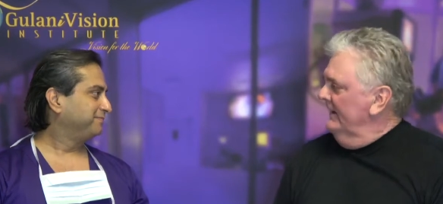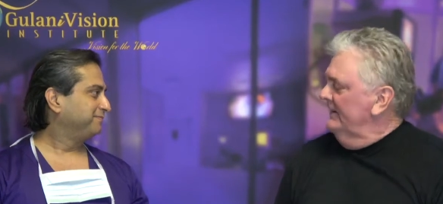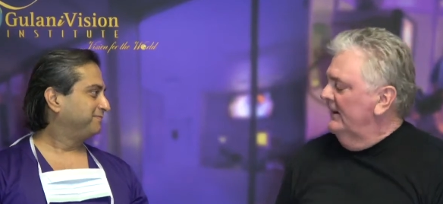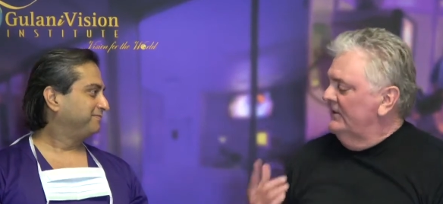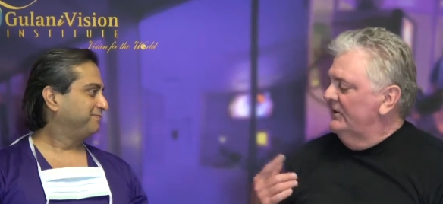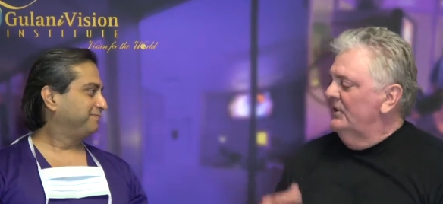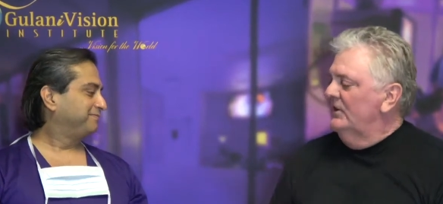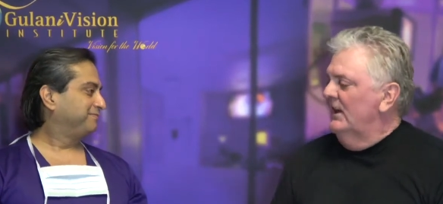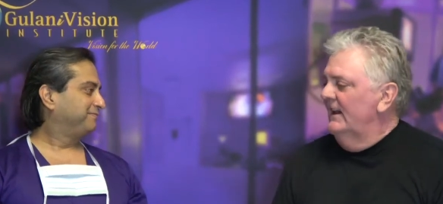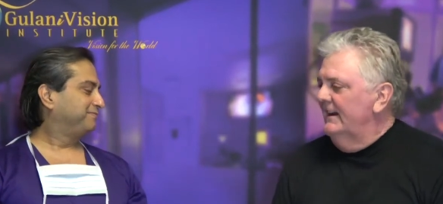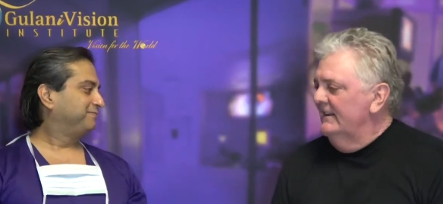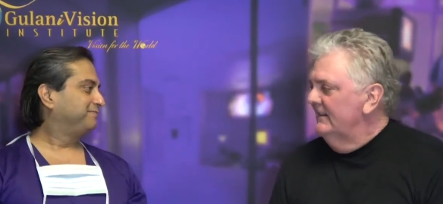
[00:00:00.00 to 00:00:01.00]
Speaker 1: Dr.
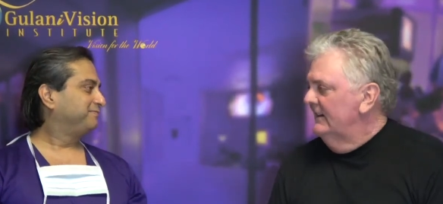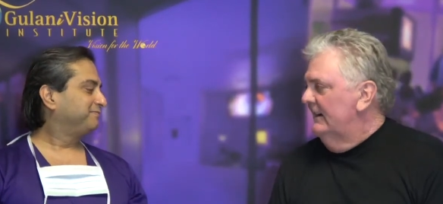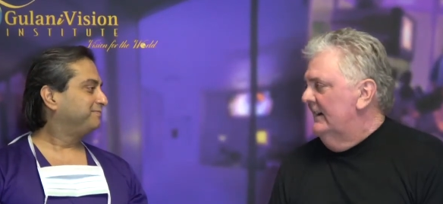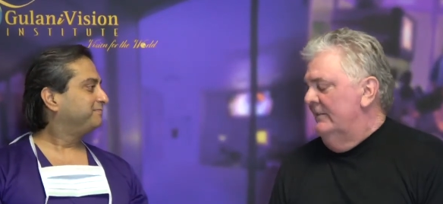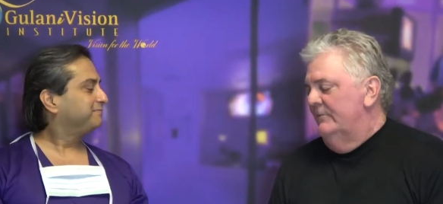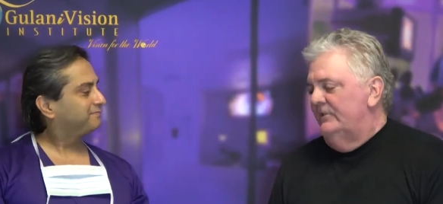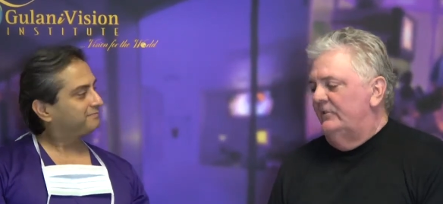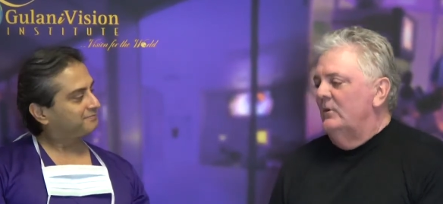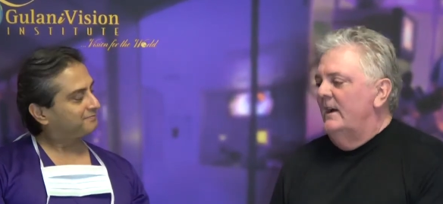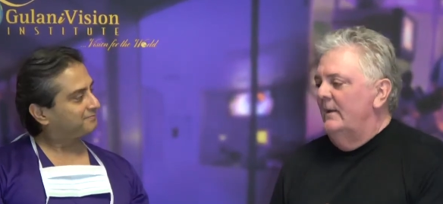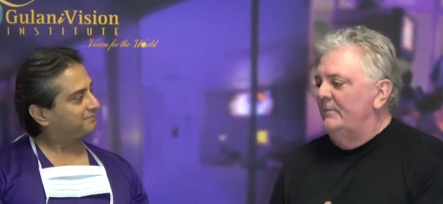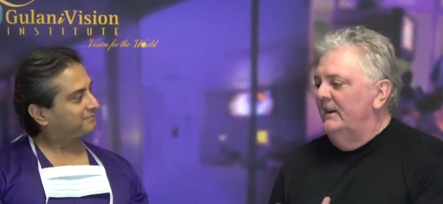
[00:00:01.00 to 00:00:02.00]
Gulani, I've been
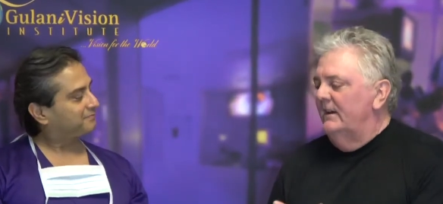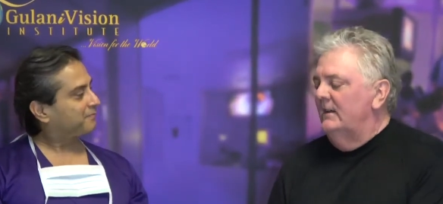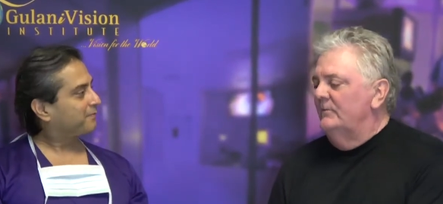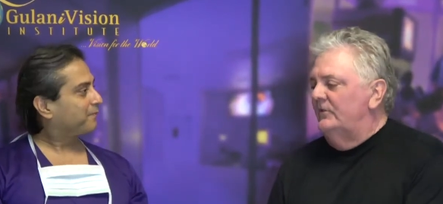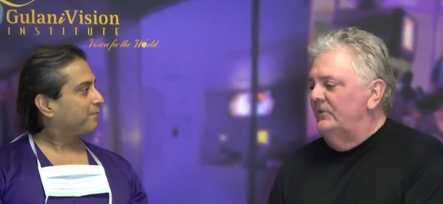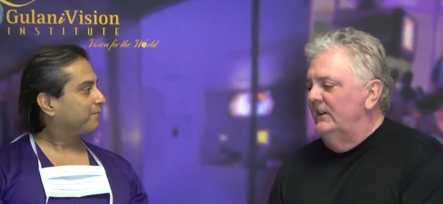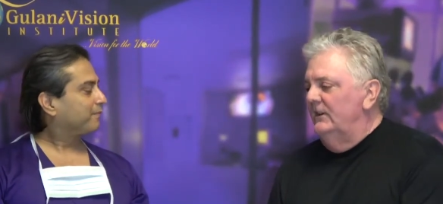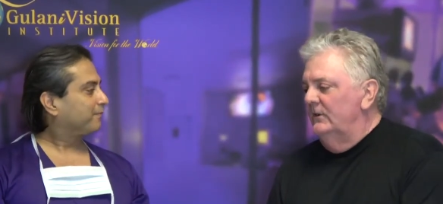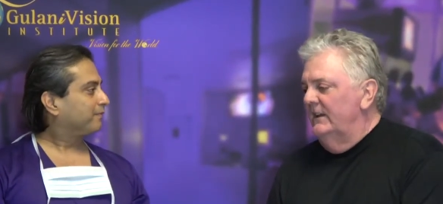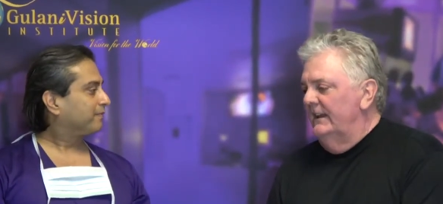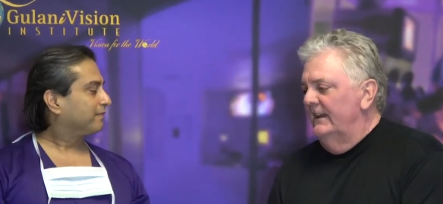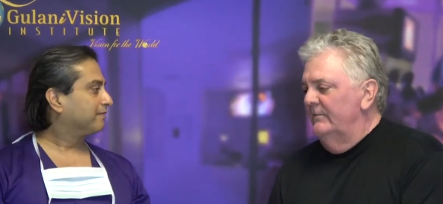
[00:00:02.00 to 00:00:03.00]
so happy to come see
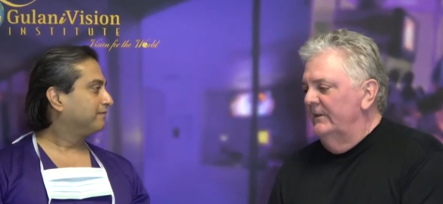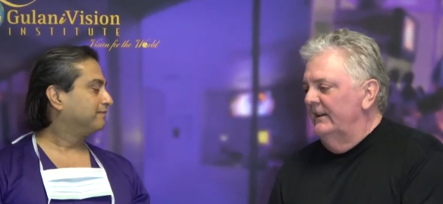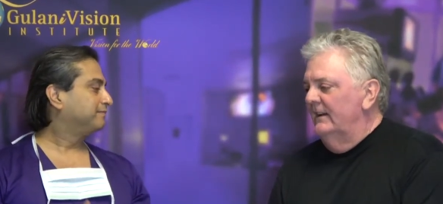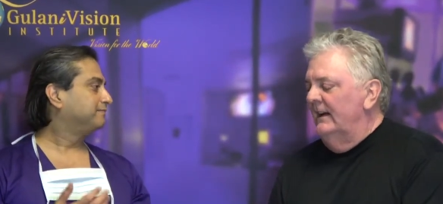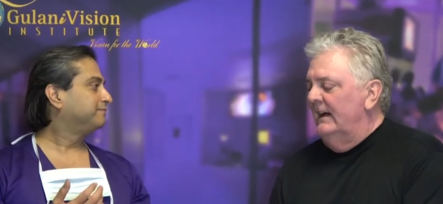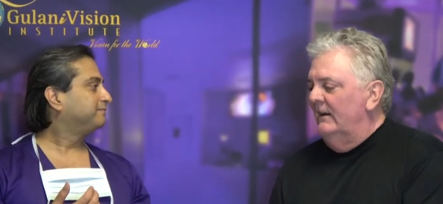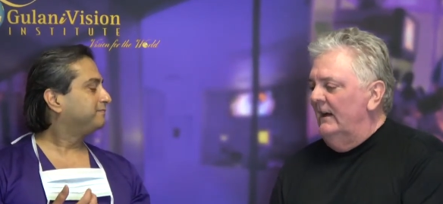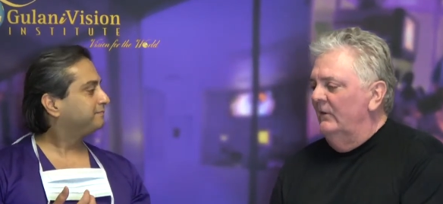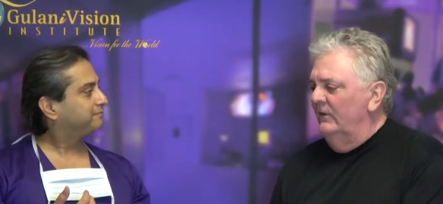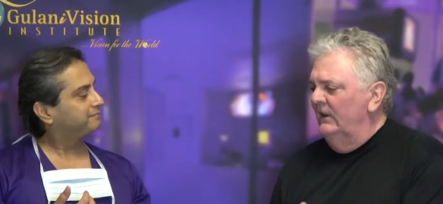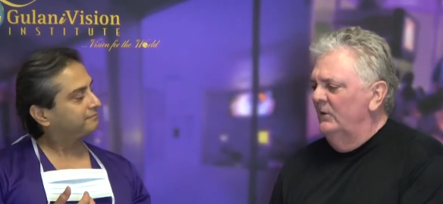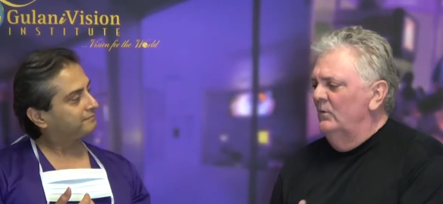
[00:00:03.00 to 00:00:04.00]
you again, but I, I
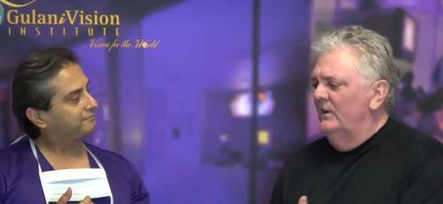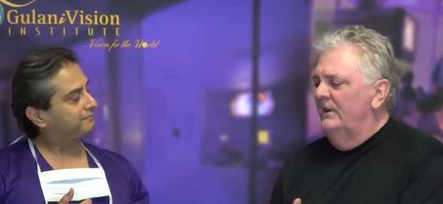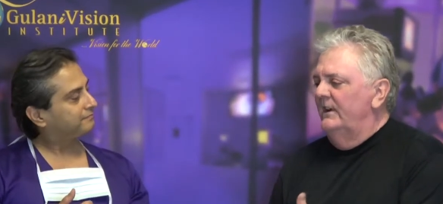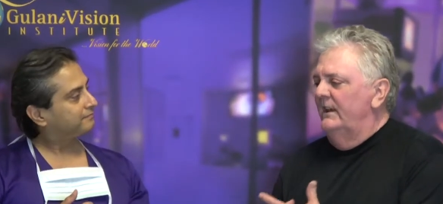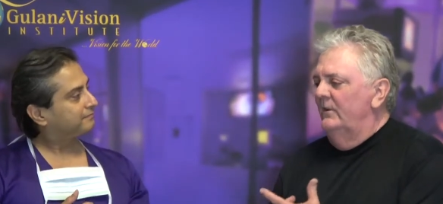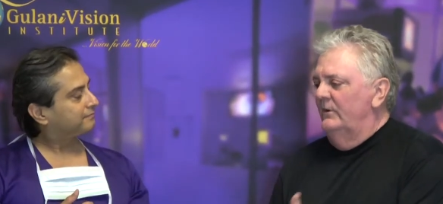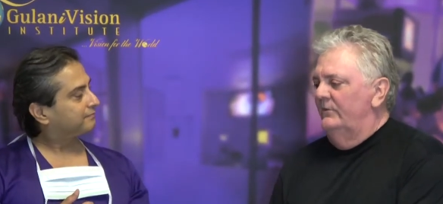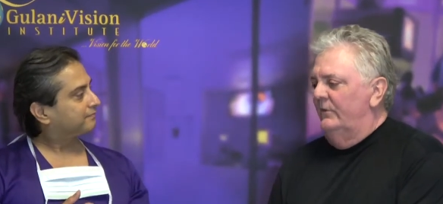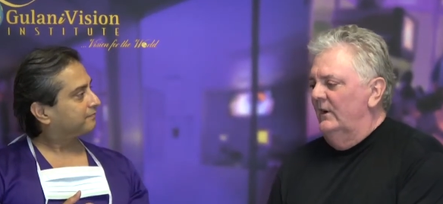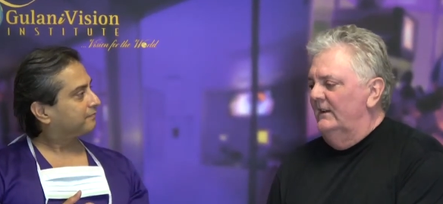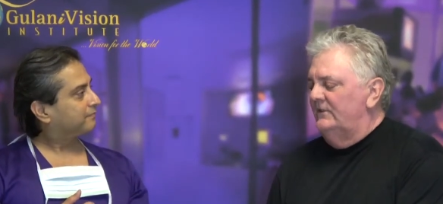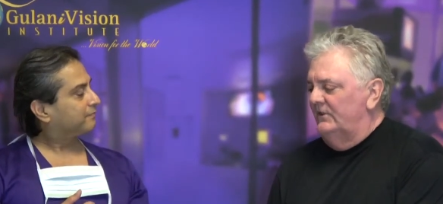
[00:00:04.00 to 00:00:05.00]
really wanted to get
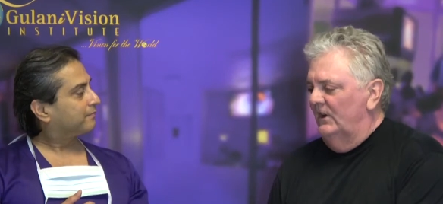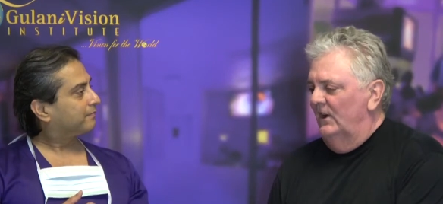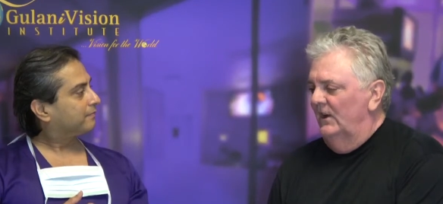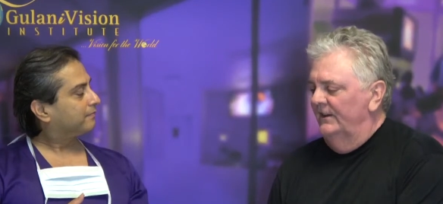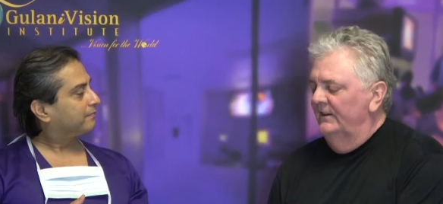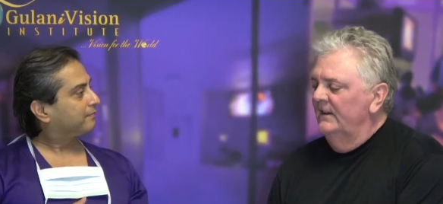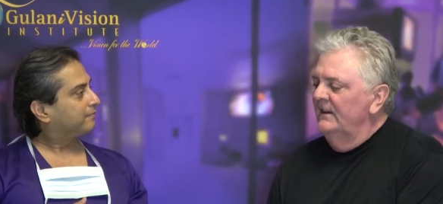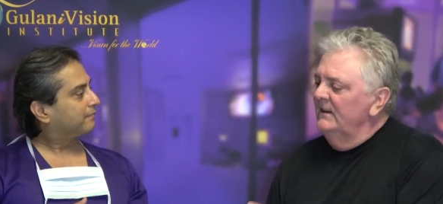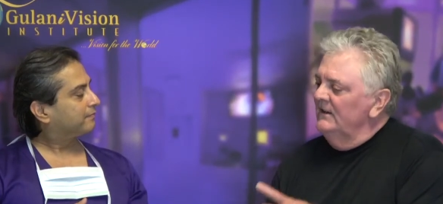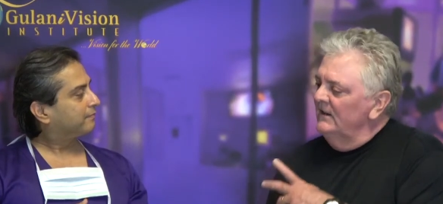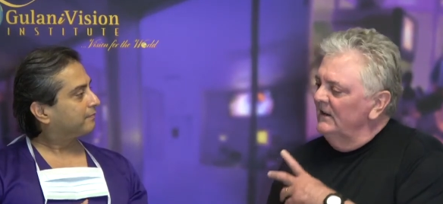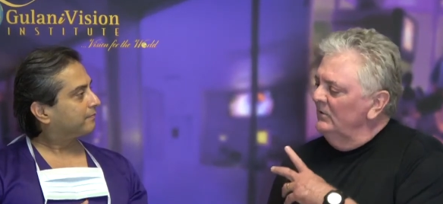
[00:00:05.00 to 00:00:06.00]
refreshed on,
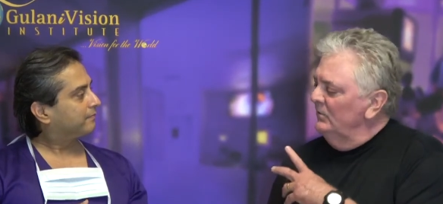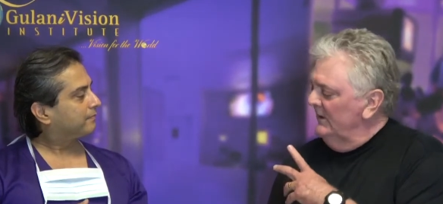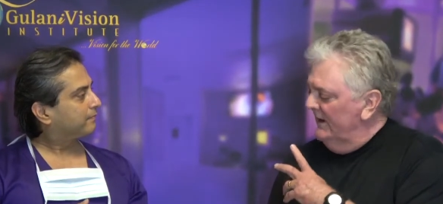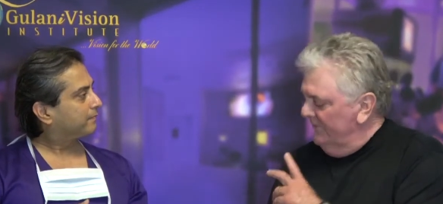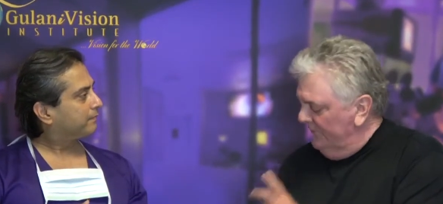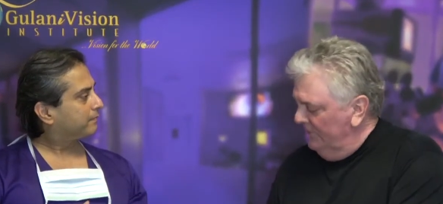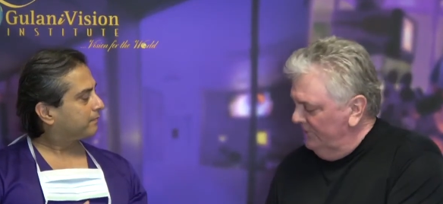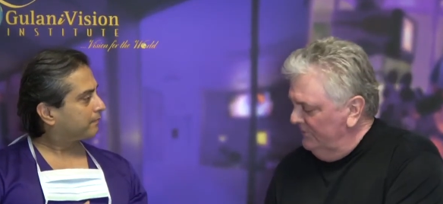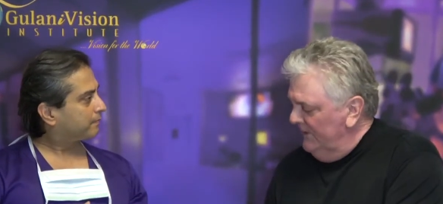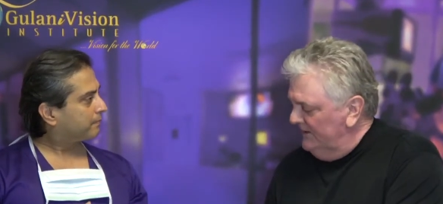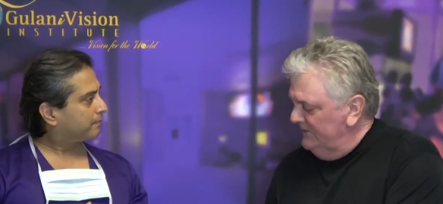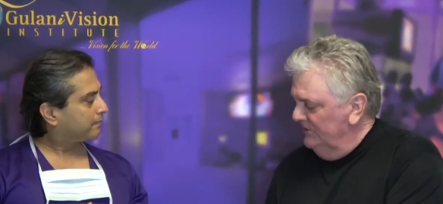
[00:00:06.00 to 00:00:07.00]
you know, when I
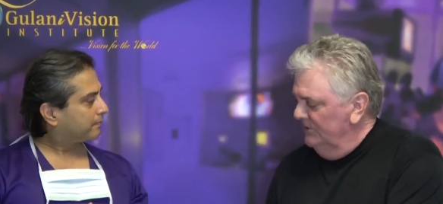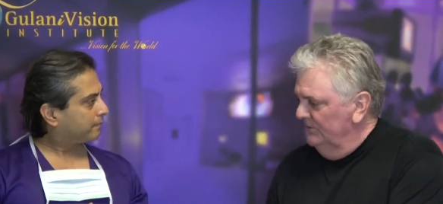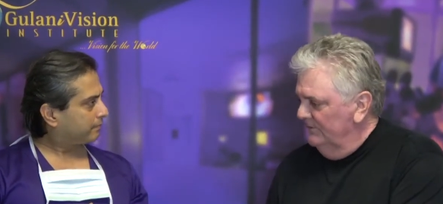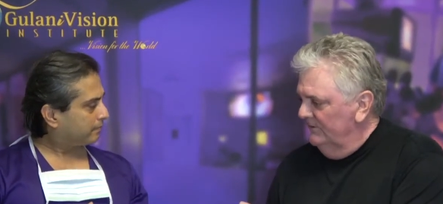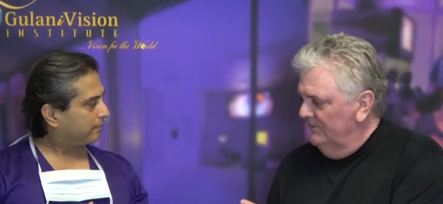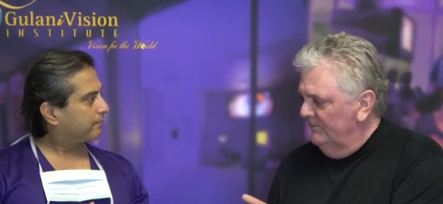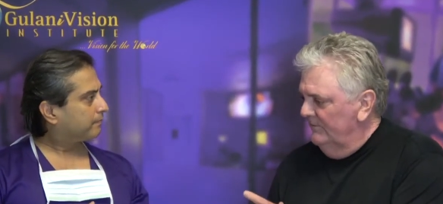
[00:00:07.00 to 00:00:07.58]
first met you,